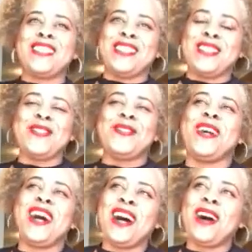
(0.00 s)
I
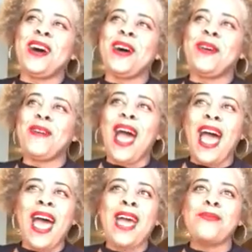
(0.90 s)
do.
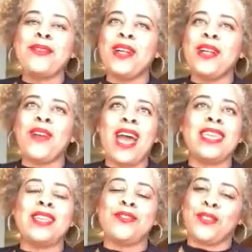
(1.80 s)
I will, if I
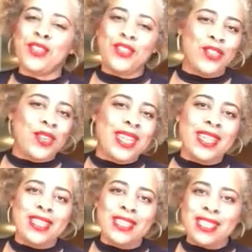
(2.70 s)
get frustrated
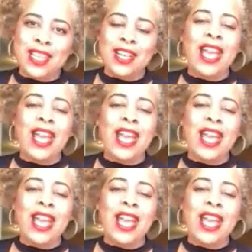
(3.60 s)
and stuck,